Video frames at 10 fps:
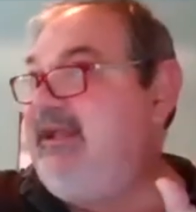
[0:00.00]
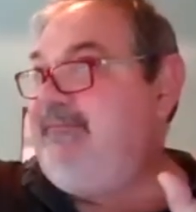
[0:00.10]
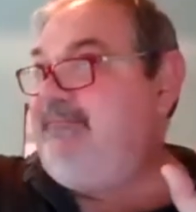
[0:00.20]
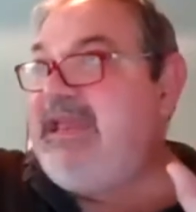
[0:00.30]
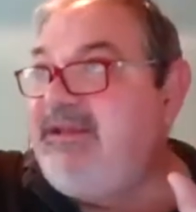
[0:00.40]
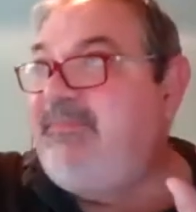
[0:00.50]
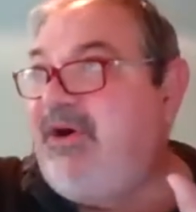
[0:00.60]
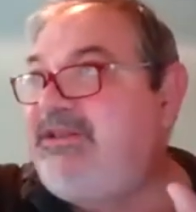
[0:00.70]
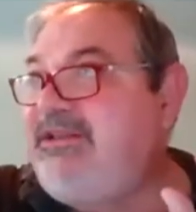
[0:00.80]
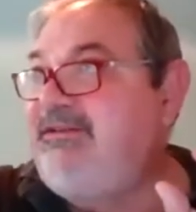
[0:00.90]

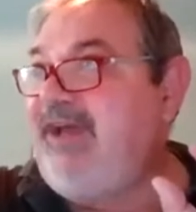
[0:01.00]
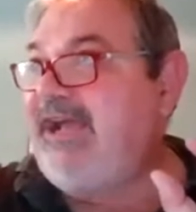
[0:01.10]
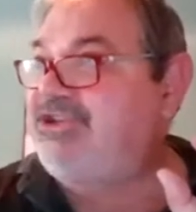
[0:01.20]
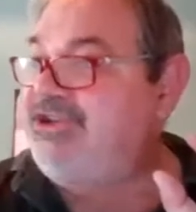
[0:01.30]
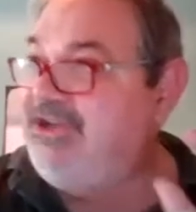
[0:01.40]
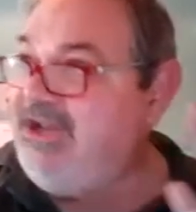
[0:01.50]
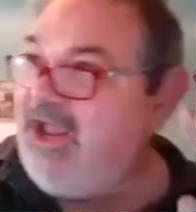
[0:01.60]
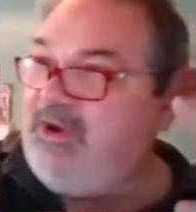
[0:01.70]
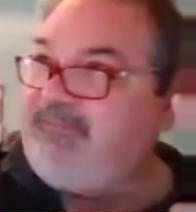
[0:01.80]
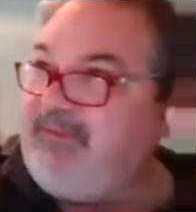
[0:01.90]
many-body interaction
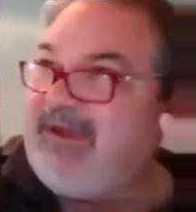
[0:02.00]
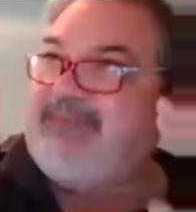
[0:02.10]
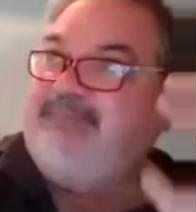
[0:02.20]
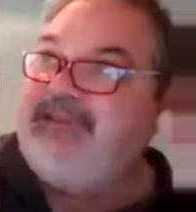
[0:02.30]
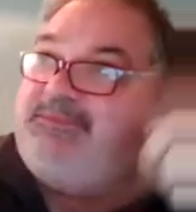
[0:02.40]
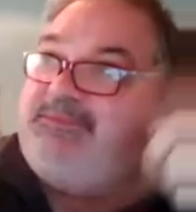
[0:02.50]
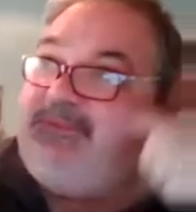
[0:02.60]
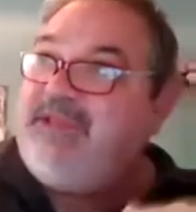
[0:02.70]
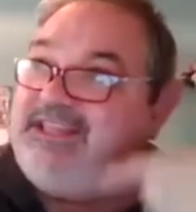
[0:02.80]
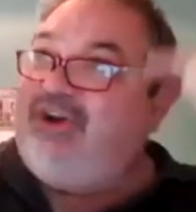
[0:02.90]
will be mapped with
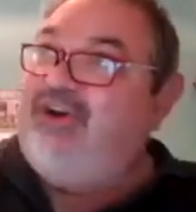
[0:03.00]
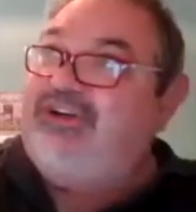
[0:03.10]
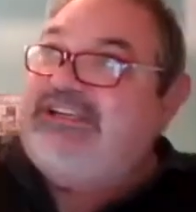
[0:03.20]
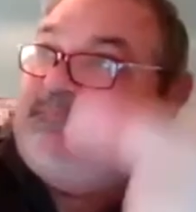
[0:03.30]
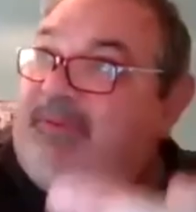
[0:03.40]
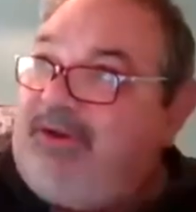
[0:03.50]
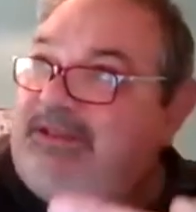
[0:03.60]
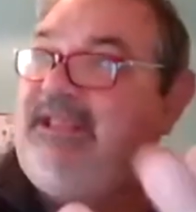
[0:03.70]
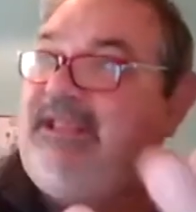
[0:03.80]
the corresponding